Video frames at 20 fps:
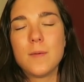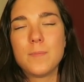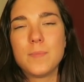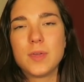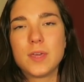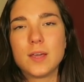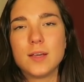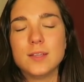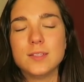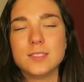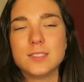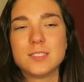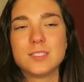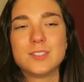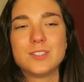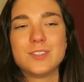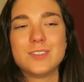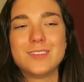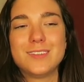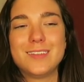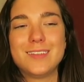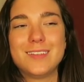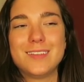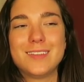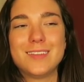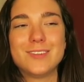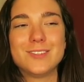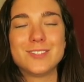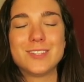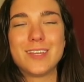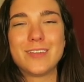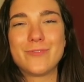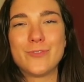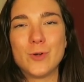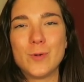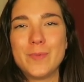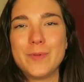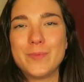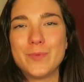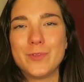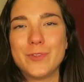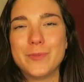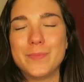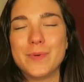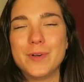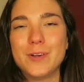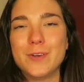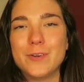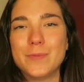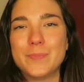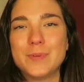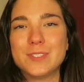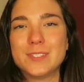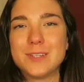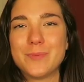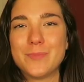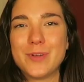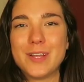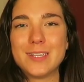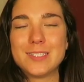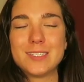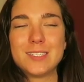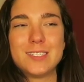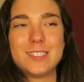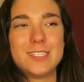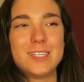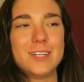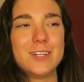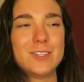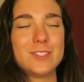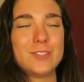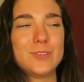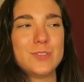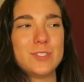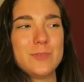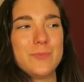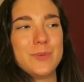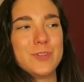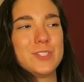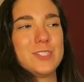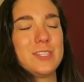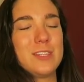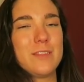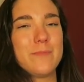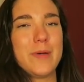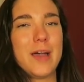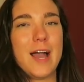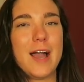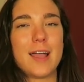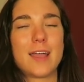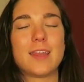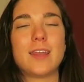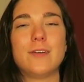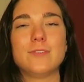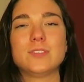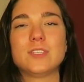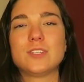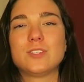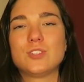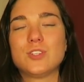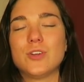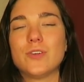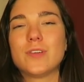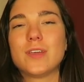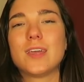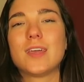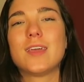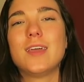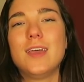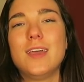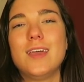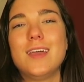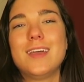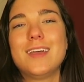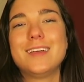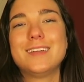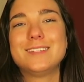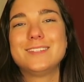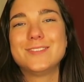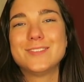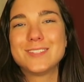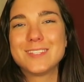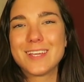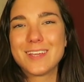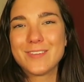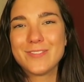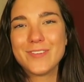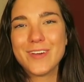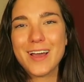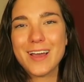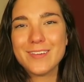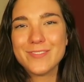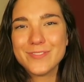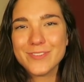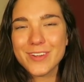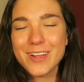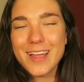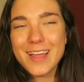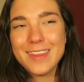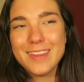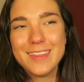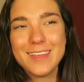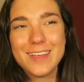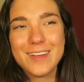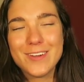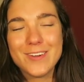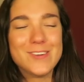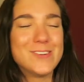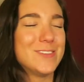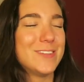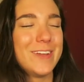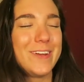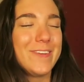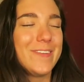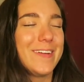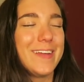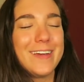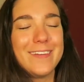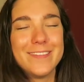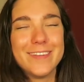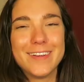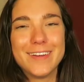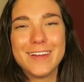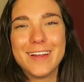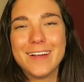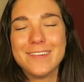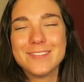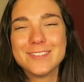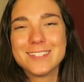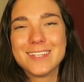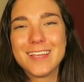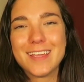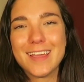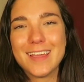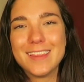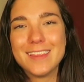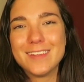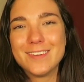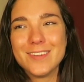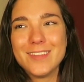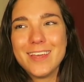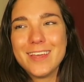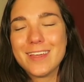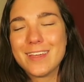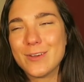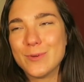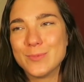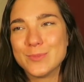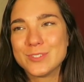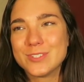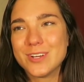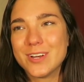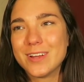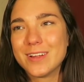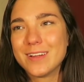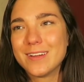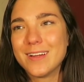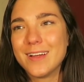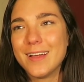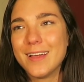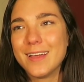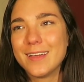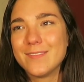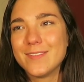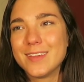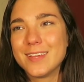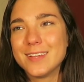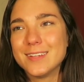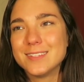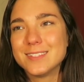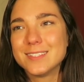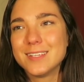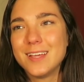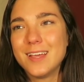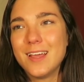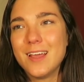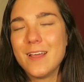because there's like 4 people in the boat, but someone has to steer, so it's the person in the back. And I was like stroking and she was like 5 for Henley Gold or whatever, and I was like, I literally like almost started crying because